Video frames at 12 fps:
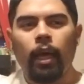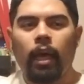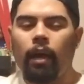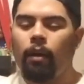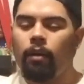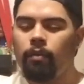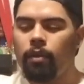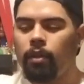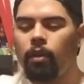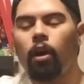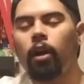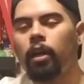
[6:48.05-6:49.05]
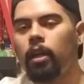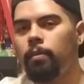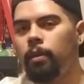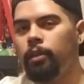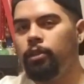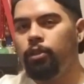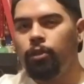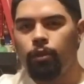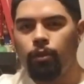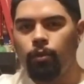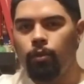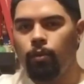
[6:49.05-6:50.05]
However, there are going to be
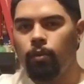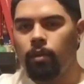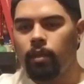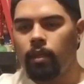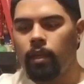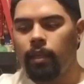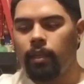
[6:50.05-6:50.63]
2 in